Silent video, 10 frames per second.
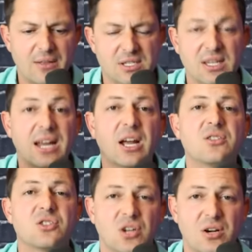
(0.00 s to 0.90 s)
There's a lot of
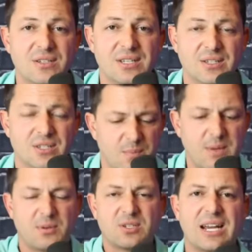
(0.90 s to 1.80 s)
uncertainty. So
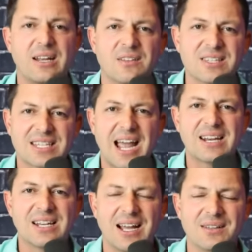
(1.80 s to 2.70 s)
people are sitting on the
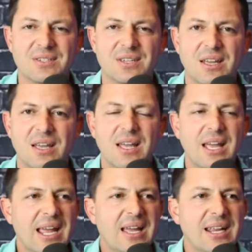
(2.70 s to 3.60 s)
sidelines.
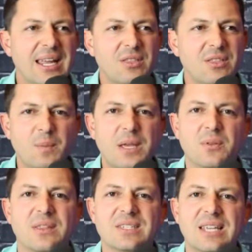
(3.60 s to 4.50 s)
And even the
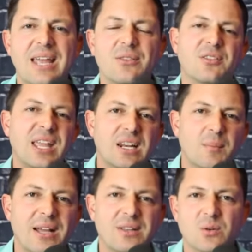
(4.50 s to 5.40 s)
people that say they're thinking
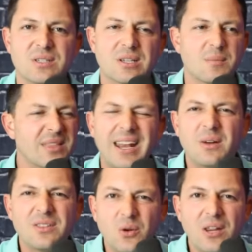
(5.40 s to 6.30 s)
about doing something, they don't
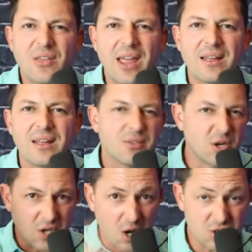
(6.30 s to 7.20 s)
want to do anything.
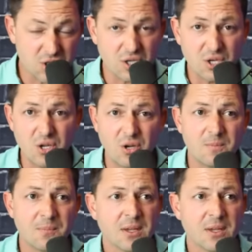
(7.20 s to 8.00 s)
They're ghosting you.